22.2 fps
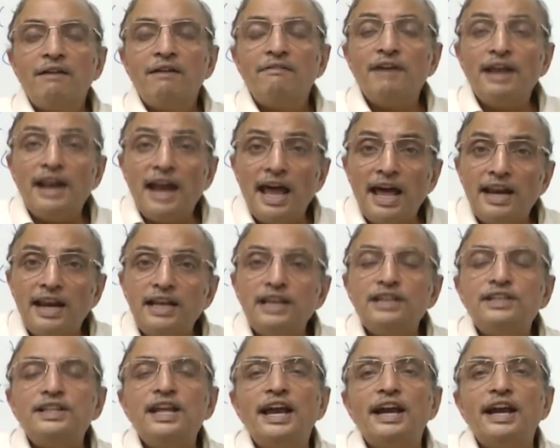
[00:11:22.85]
When I
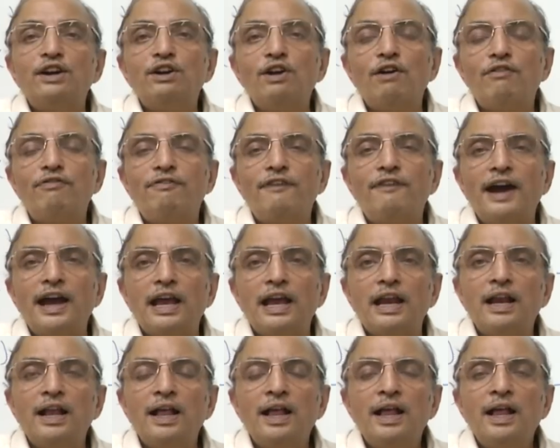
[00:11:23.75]
reach the end of
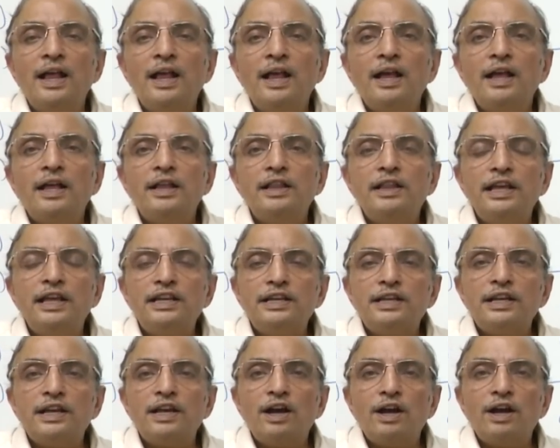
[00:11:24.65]
file,
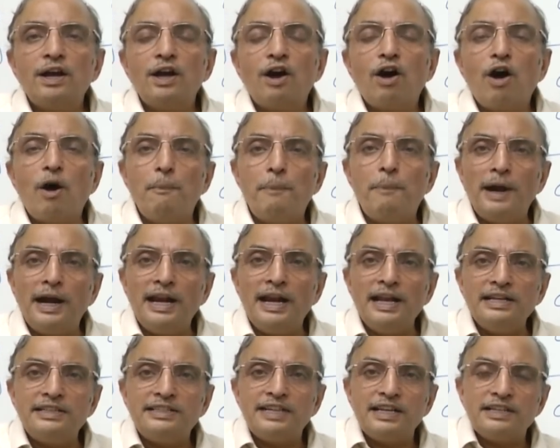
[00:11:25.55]
the
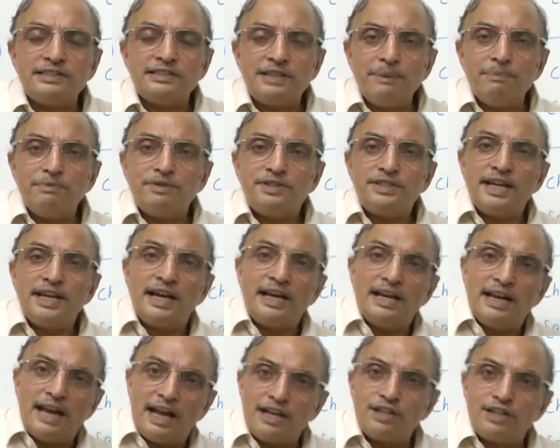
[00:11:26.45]
operating system
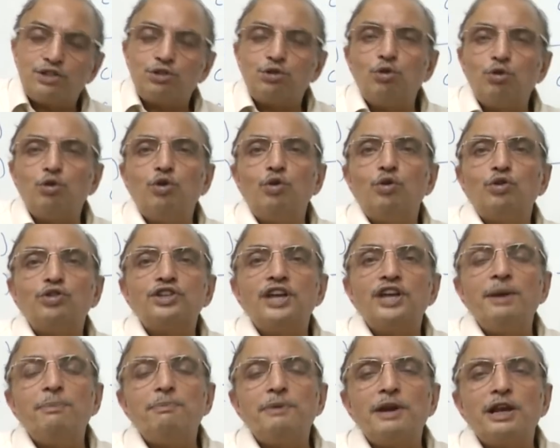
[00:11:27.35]
signals to
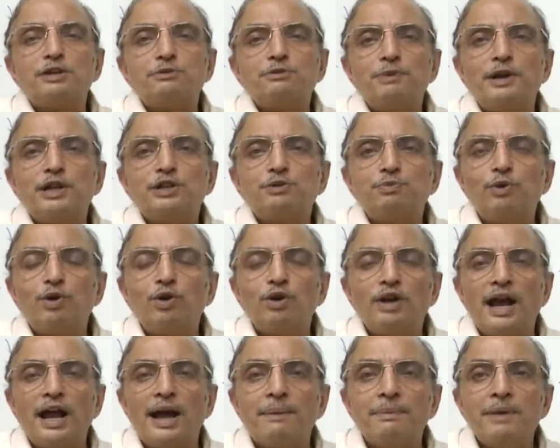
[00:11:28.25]
C++
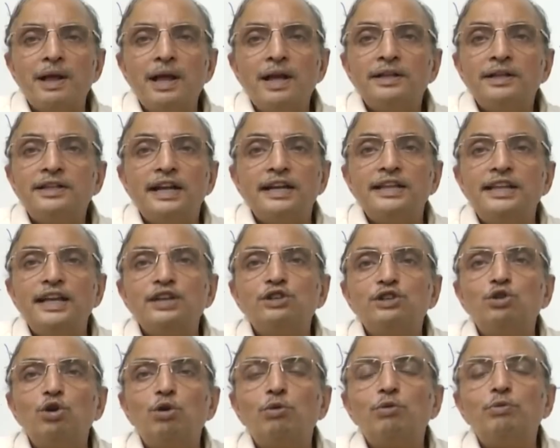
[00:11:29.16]
program that there
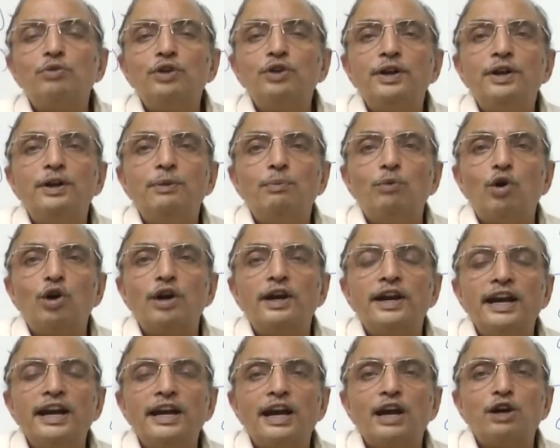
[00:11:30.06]
is no more
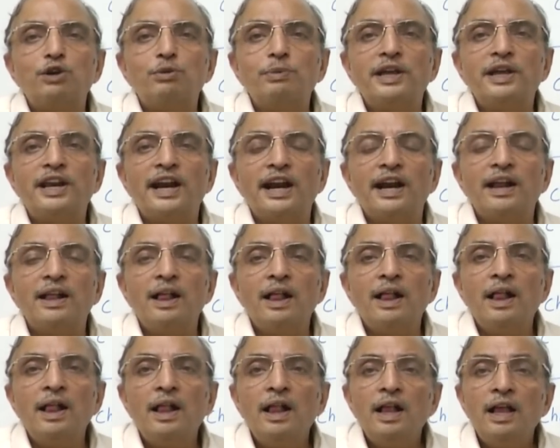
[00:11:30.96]
data to be read.
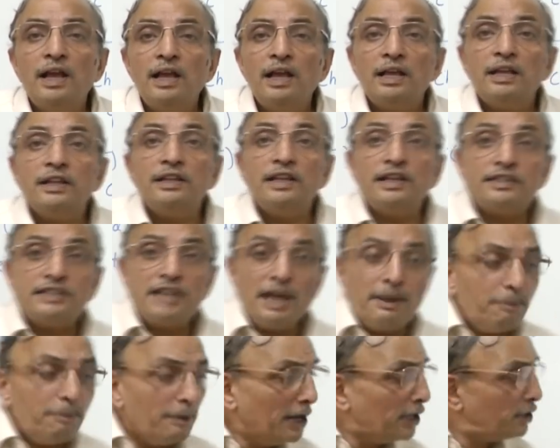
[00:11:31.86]
The
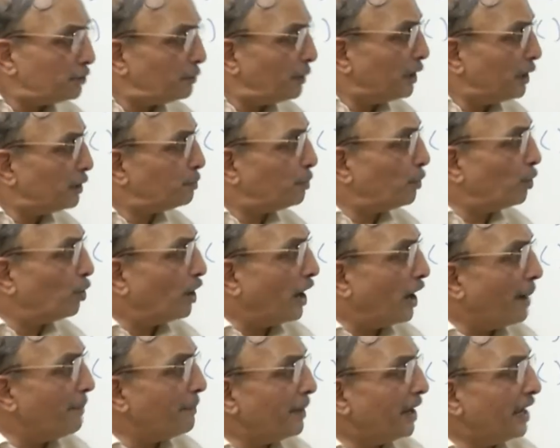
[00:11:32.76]
C++
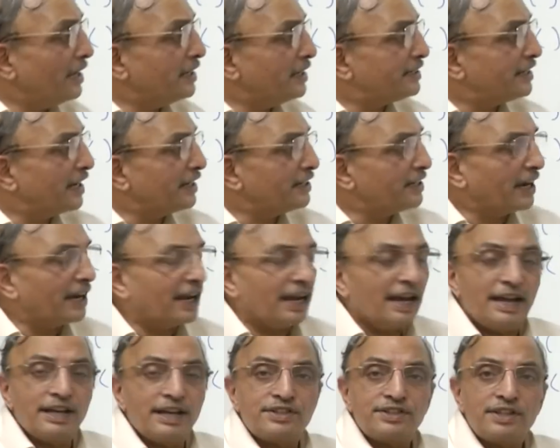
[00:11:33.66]
program in such a
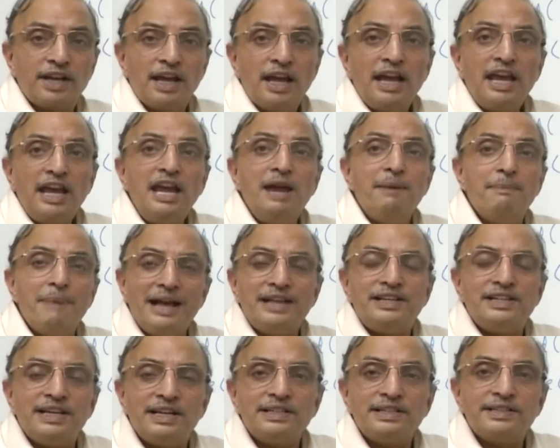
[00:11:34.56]
case
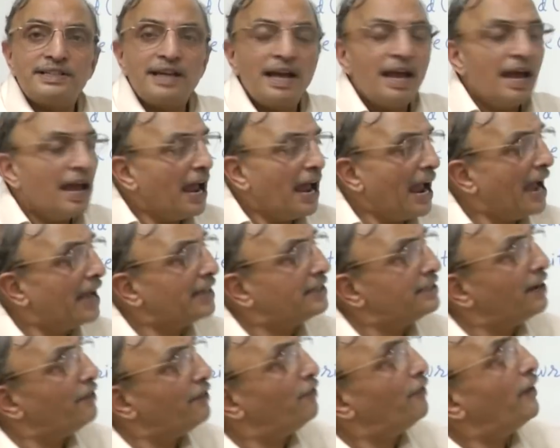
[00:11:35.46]
imagines
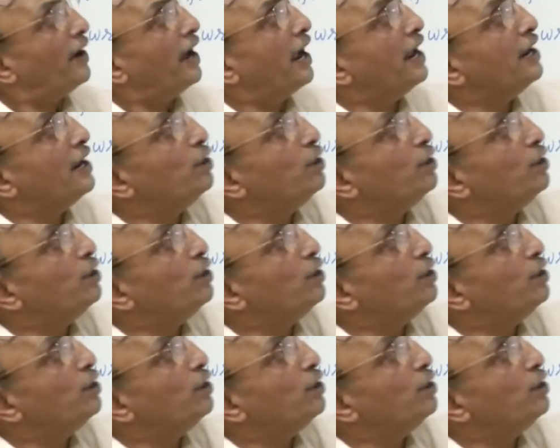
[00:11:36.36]
as if a